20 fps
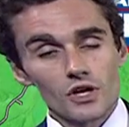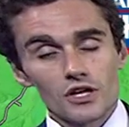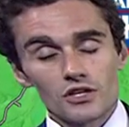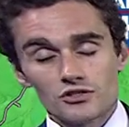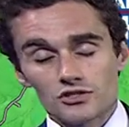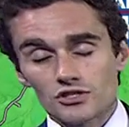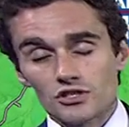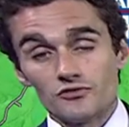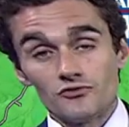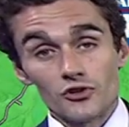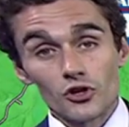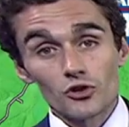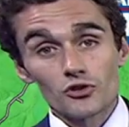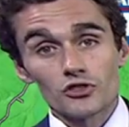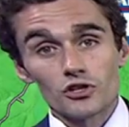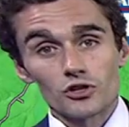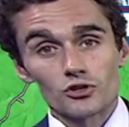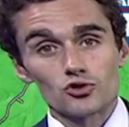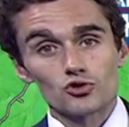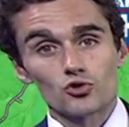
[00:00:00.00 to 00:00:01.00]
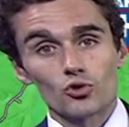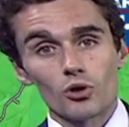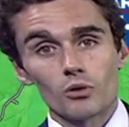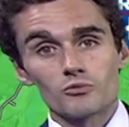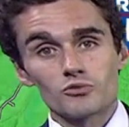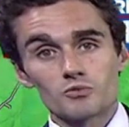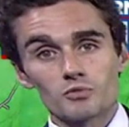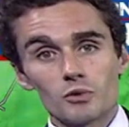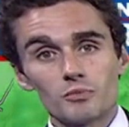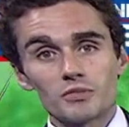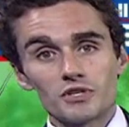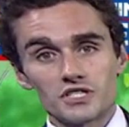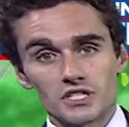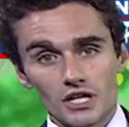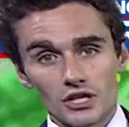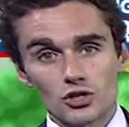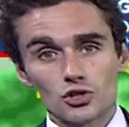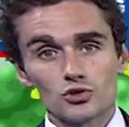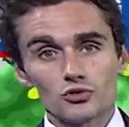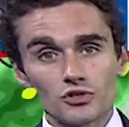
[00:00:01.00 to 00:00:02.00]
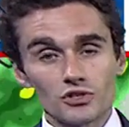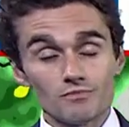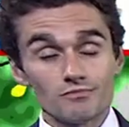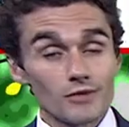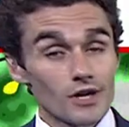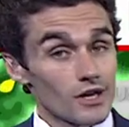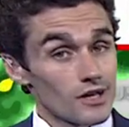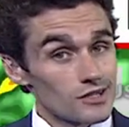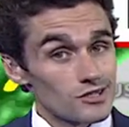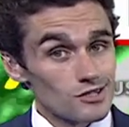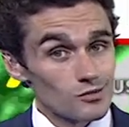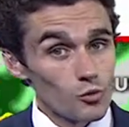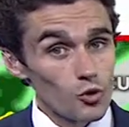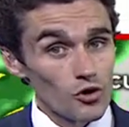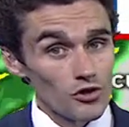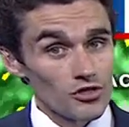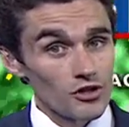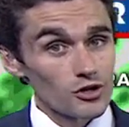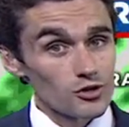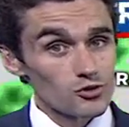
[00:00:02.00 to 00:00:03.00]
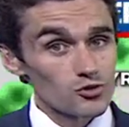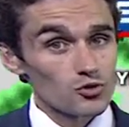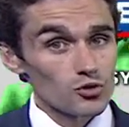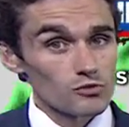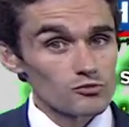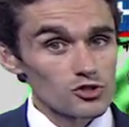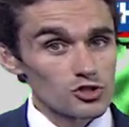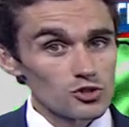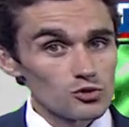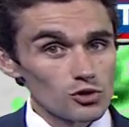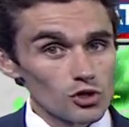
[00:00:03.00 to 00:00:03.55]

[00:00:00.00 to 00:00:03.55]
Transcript: severe thunderstorms, but potentially some more thunderstorms do